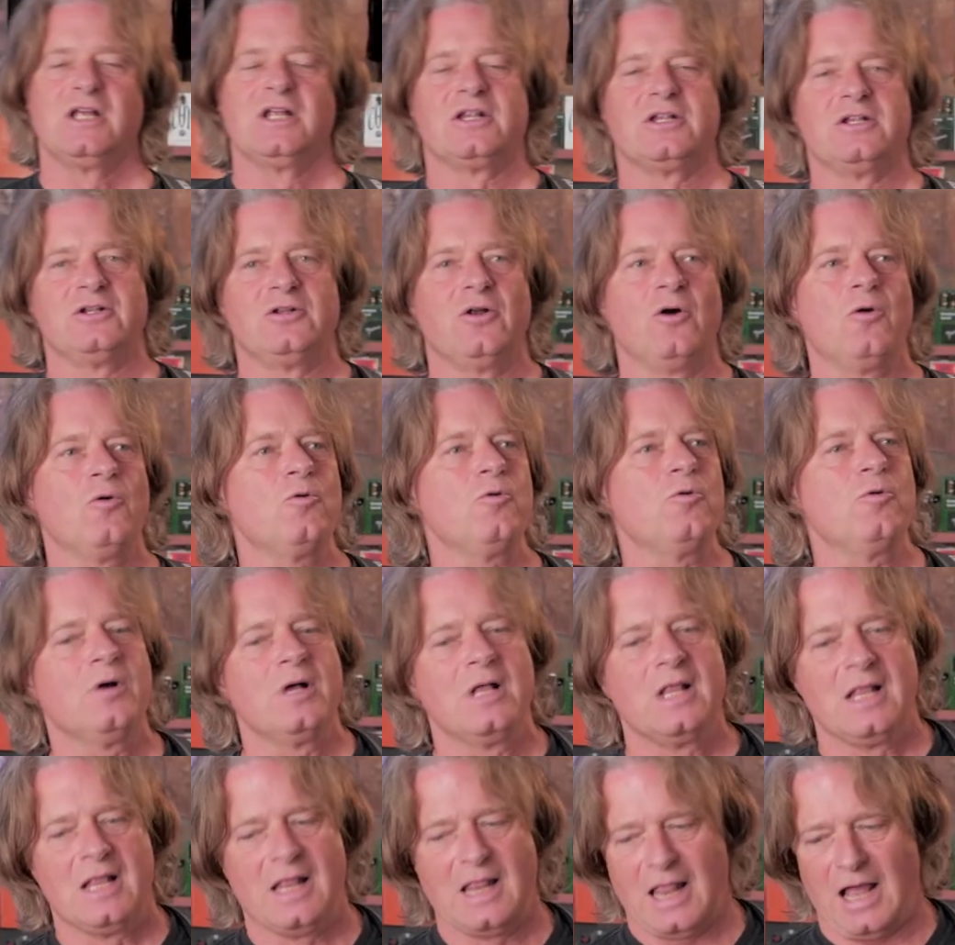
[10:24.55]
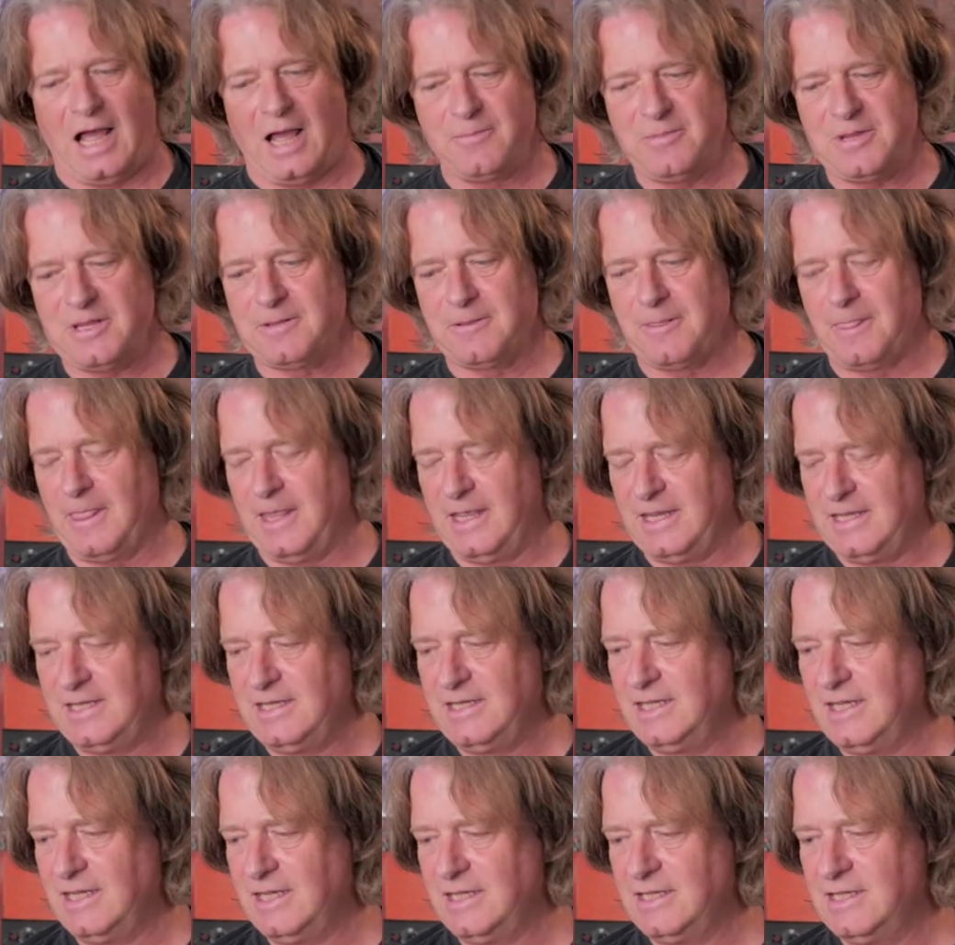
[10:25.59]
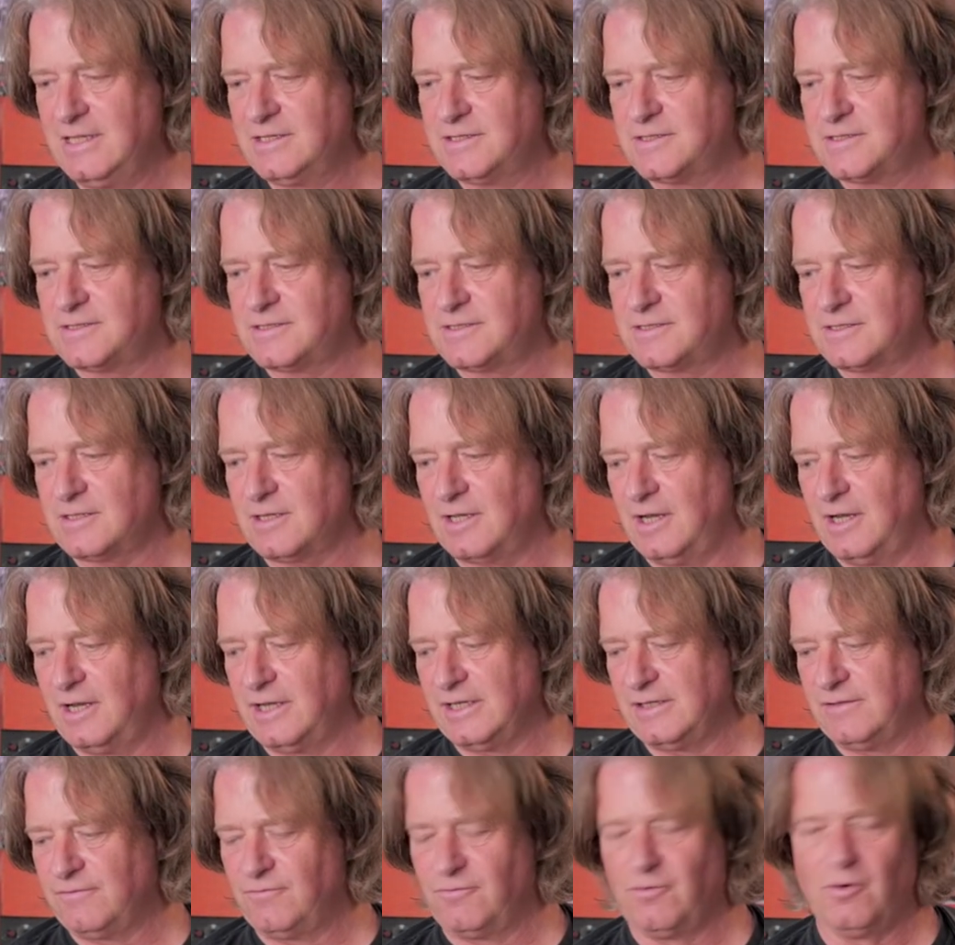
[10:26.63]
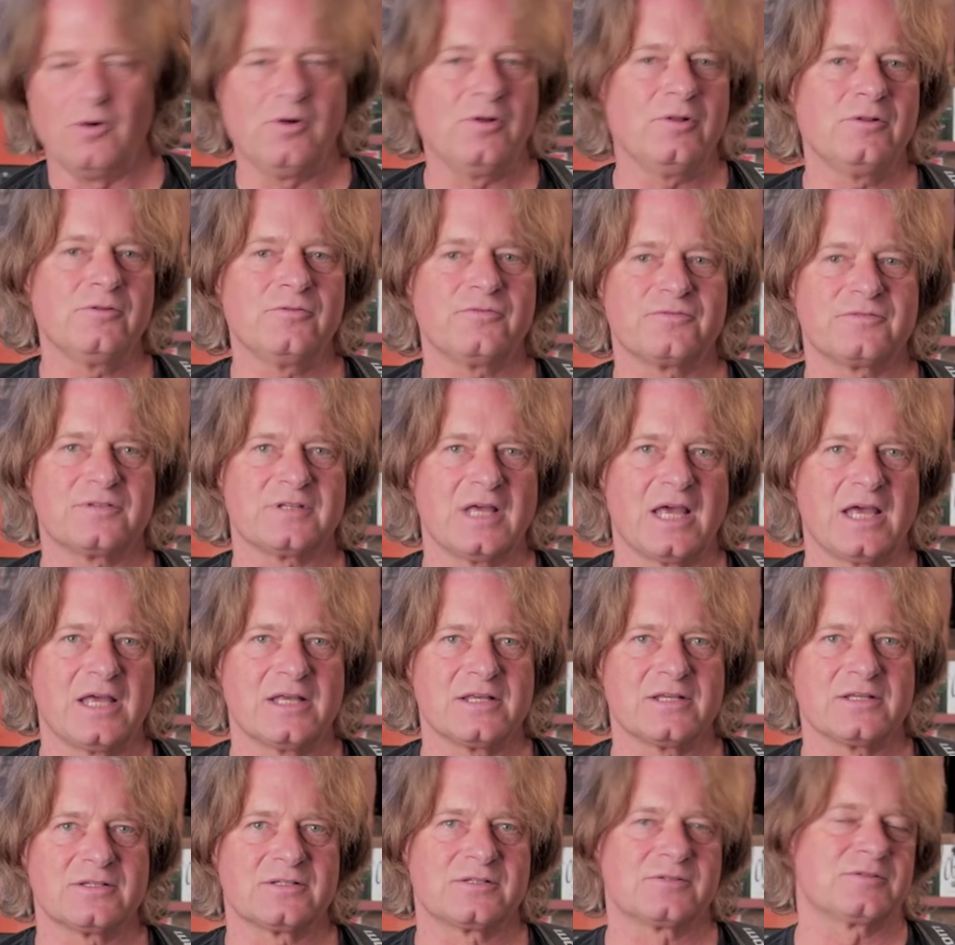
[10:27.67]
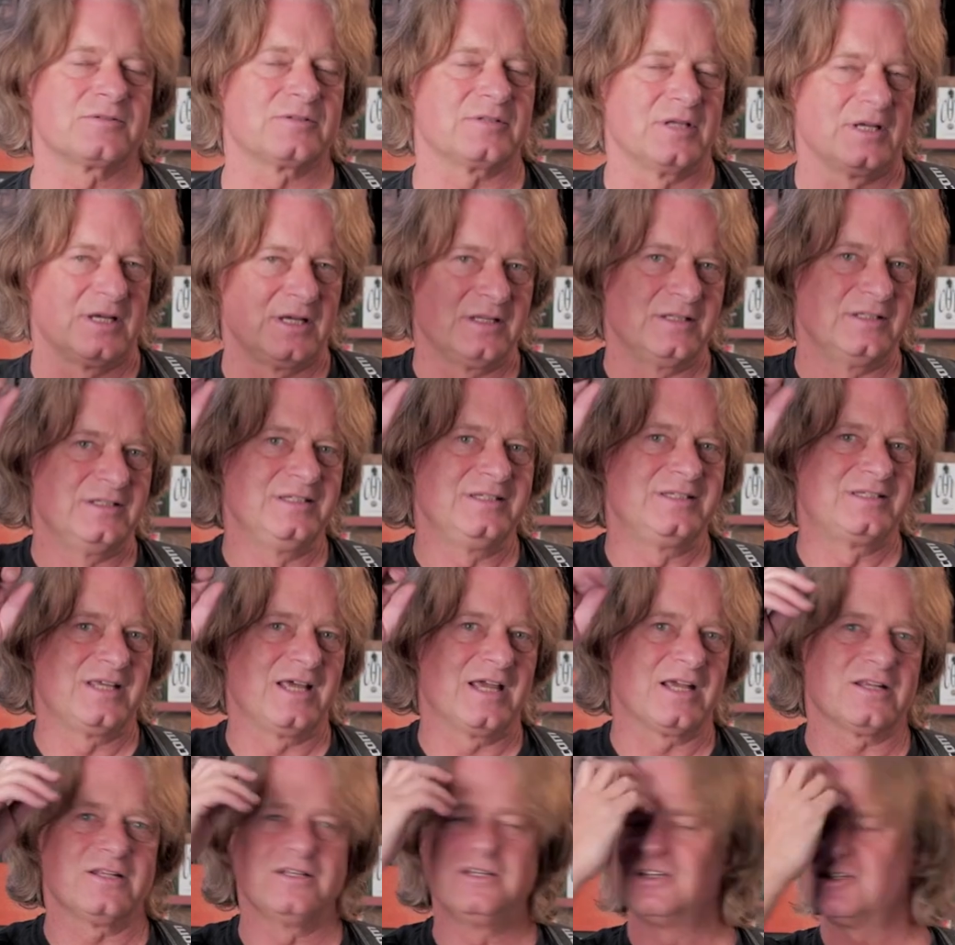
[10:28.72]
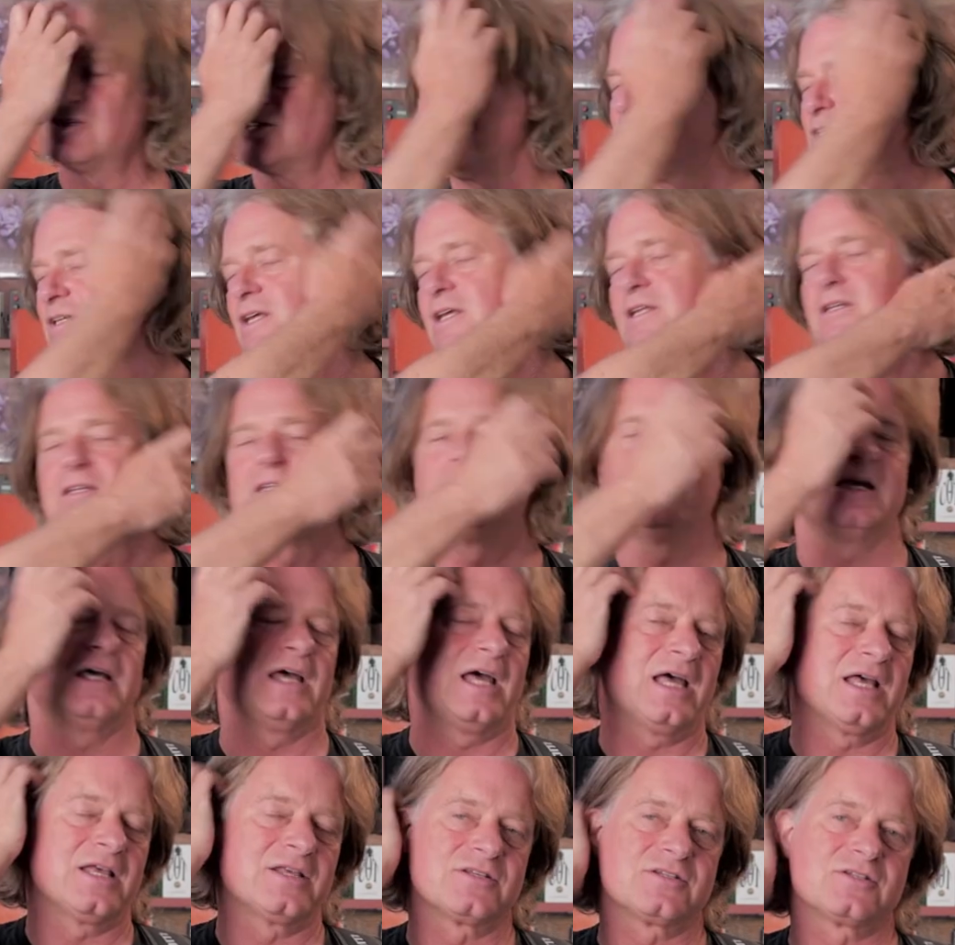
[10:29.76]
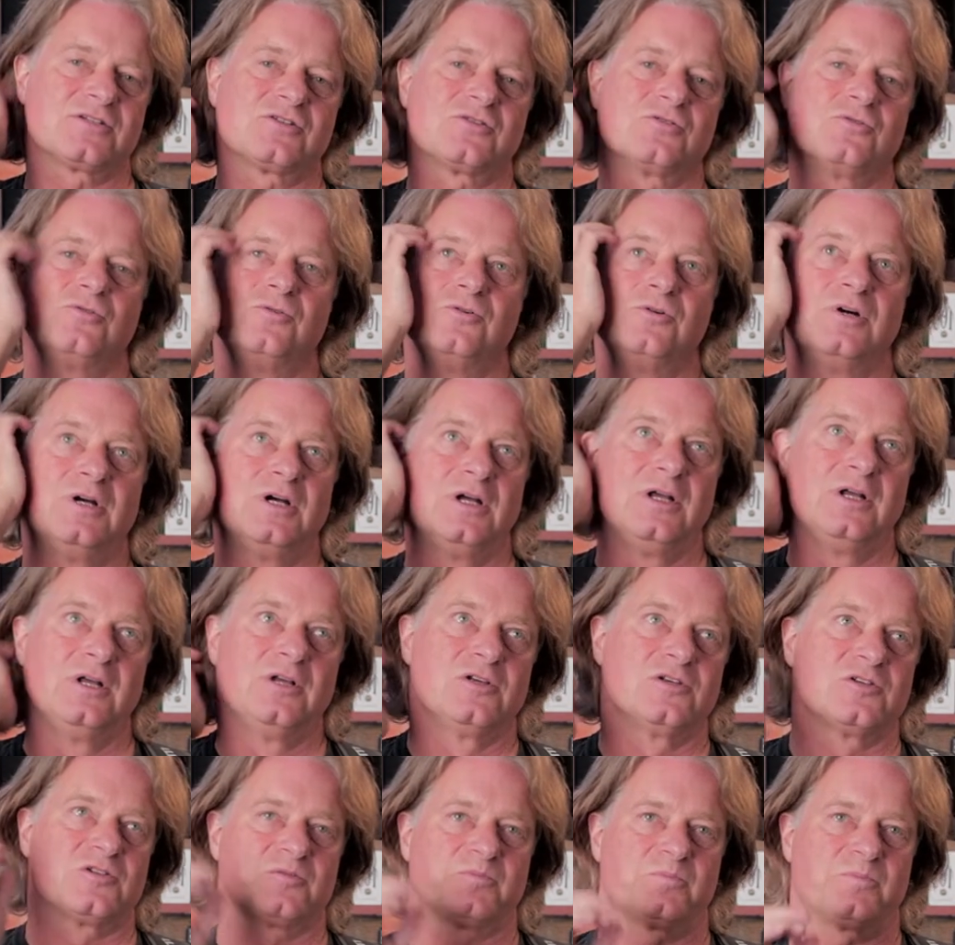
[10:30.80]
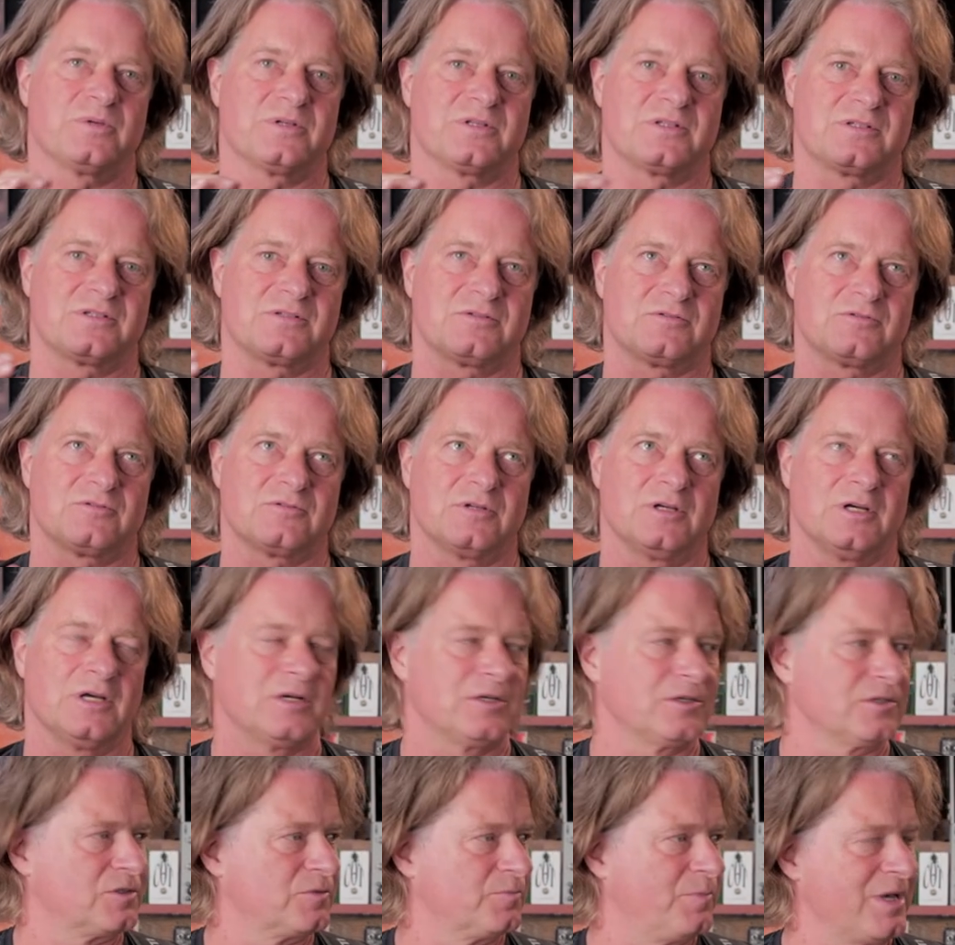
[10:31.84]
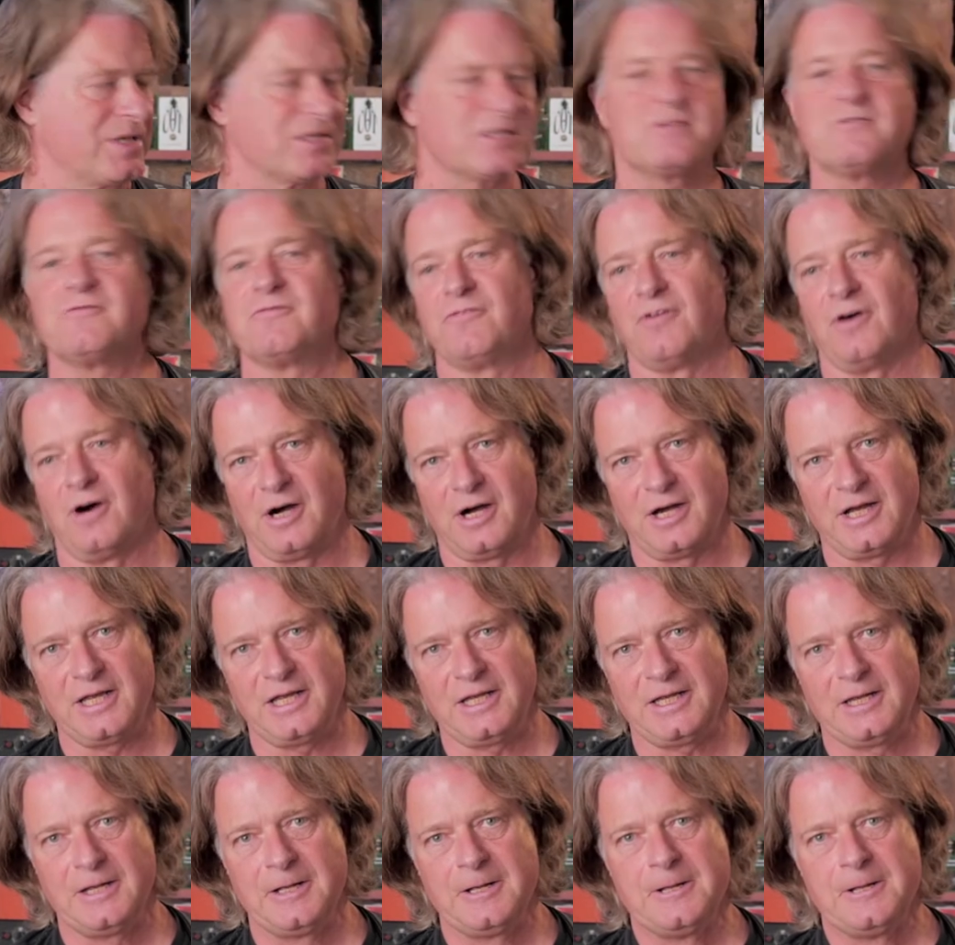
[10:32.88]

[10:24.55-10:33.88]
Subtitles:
No, I mean, he is involved as the technician that has to specify